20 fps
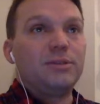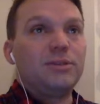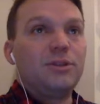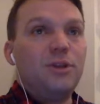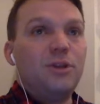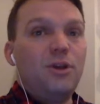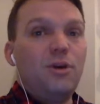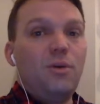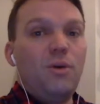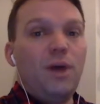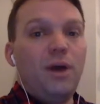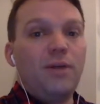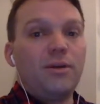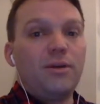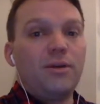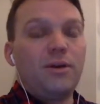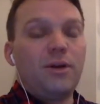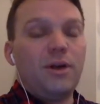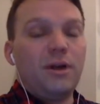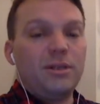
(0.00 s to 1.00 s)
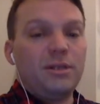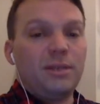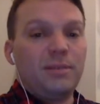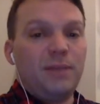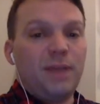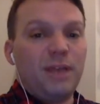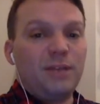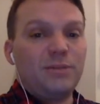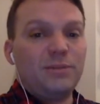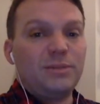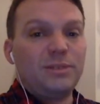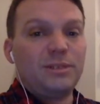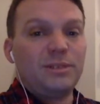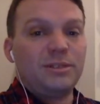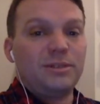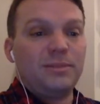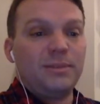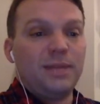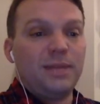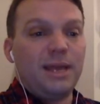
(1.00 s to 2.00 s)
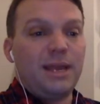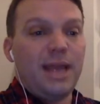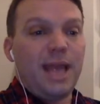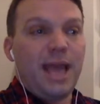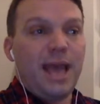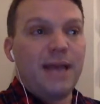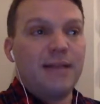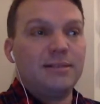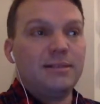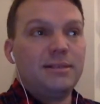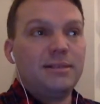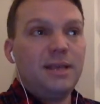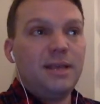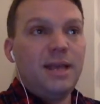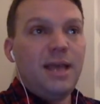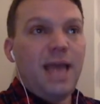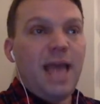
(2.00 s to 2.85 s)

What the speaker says: no other content management system that has